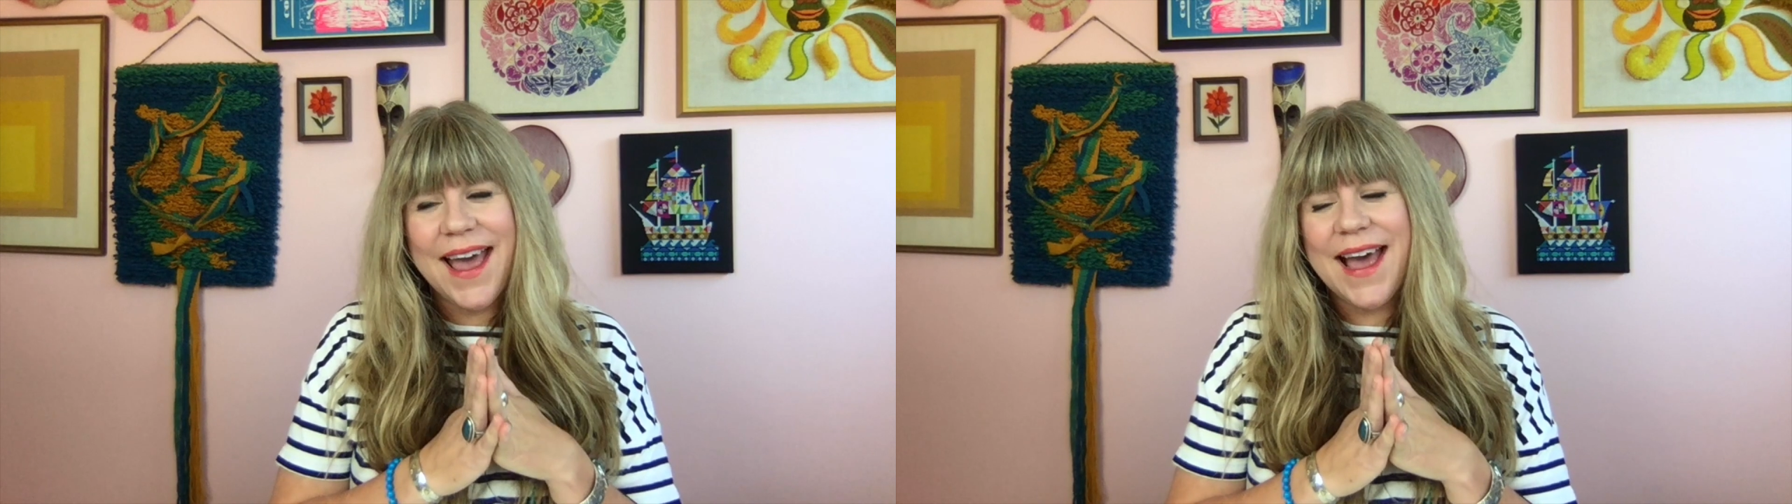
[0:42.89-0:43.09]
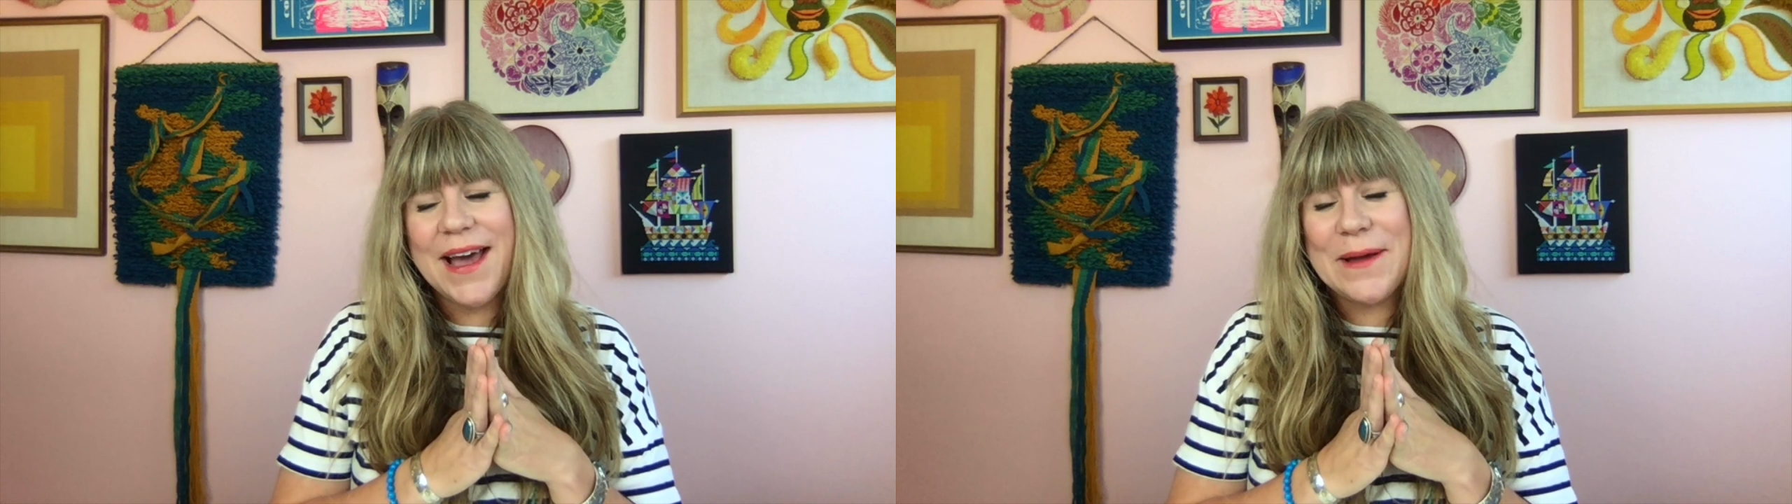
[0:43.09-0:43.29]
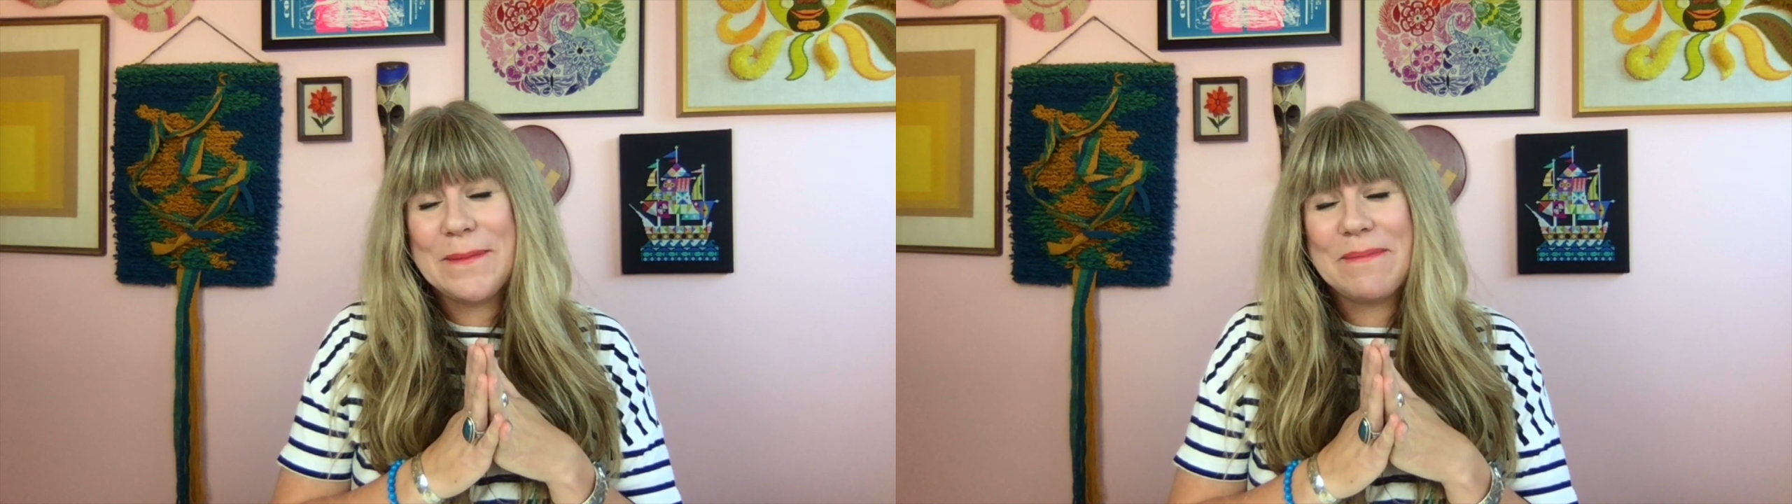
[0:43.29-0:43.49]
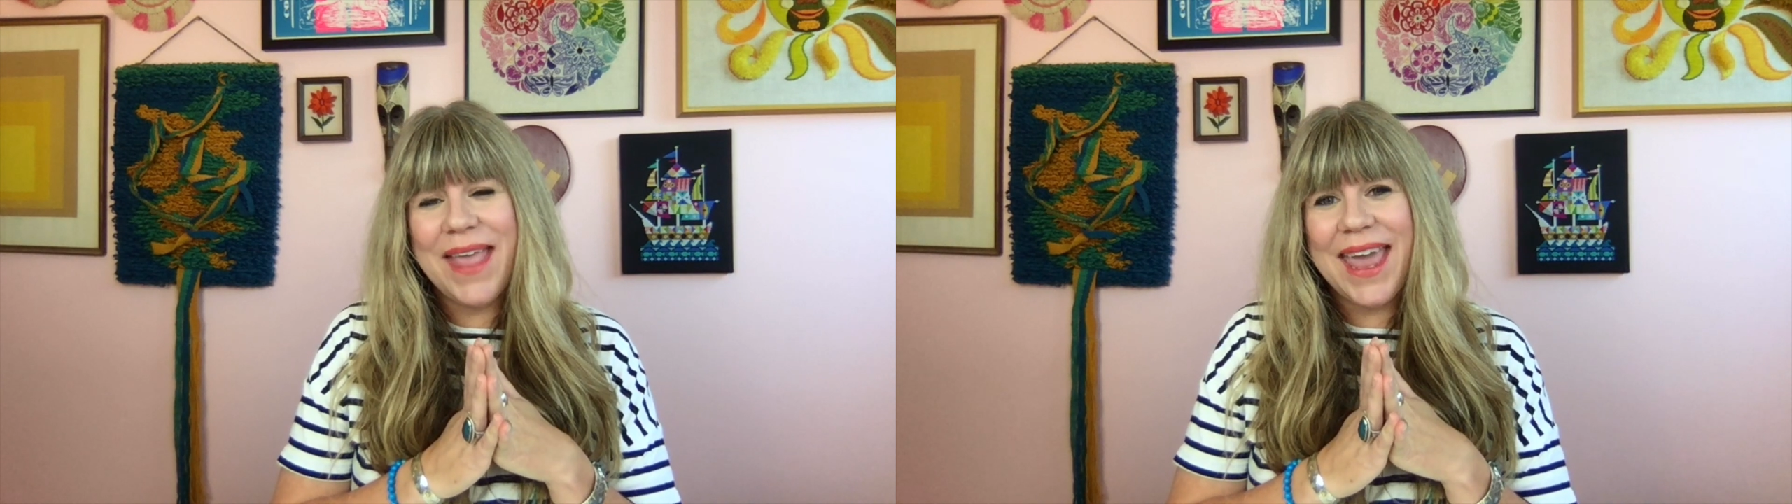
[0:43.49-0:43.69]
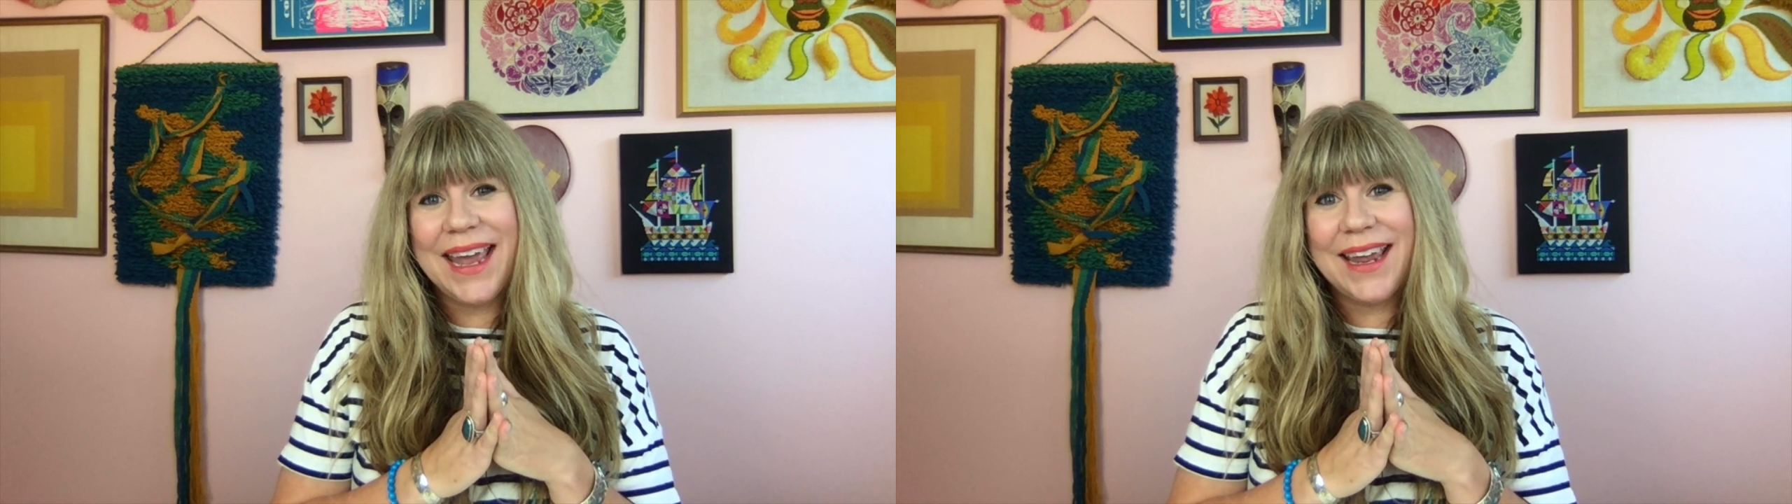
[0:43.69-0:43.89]

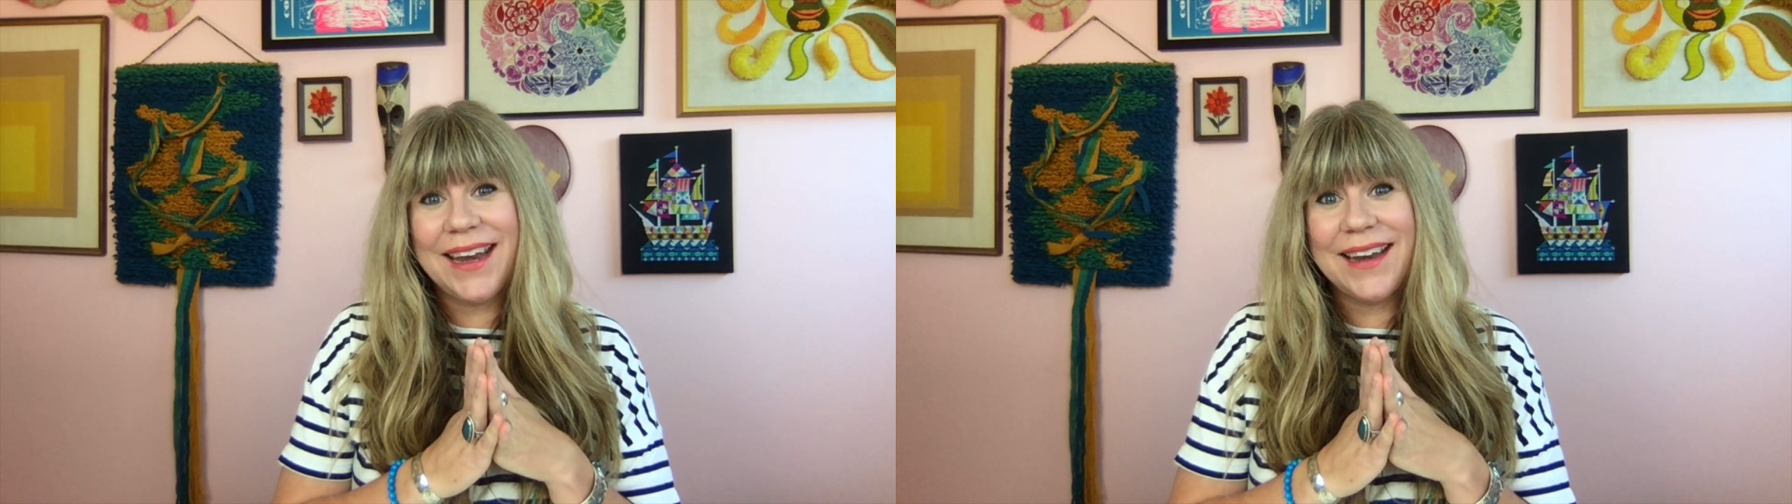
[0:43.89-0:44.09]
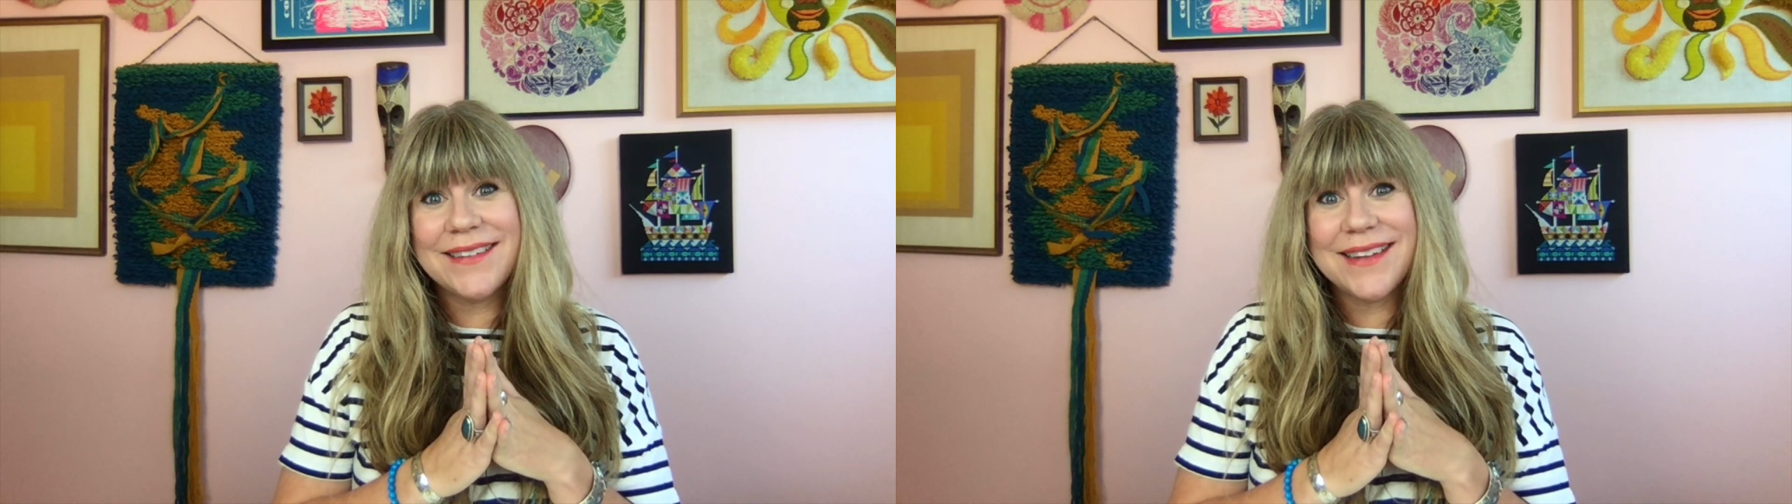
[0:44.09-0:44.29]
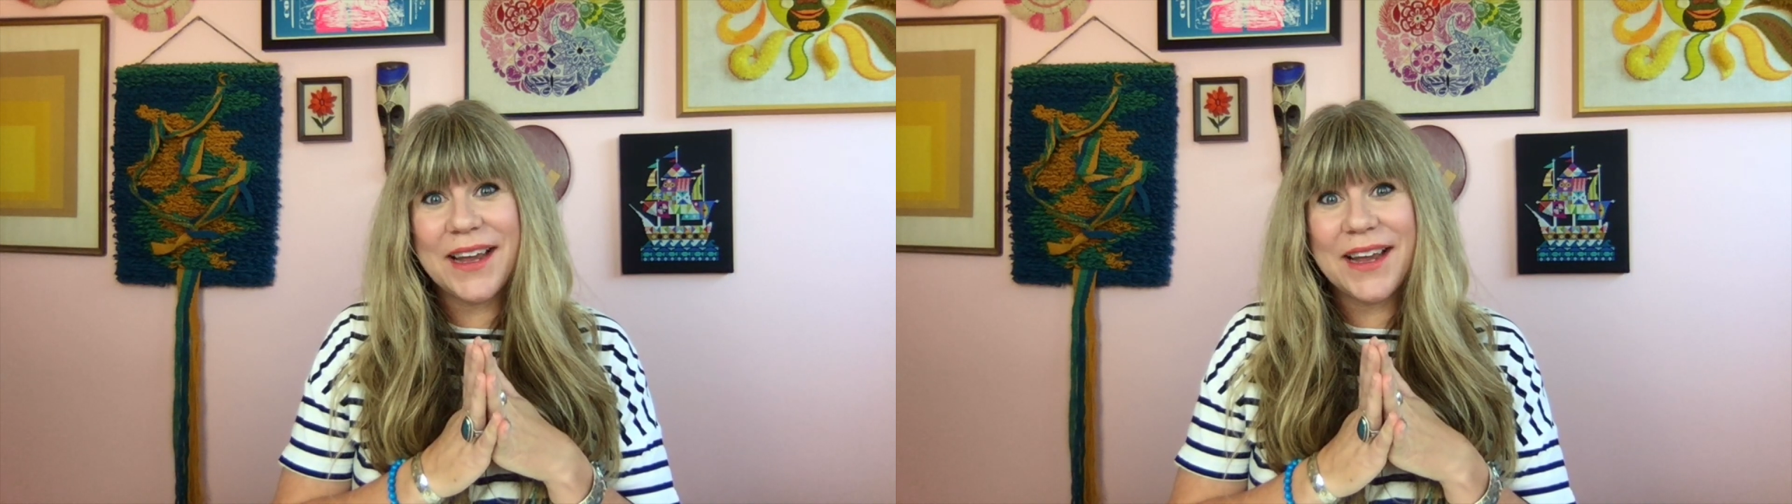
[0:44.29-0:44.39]
and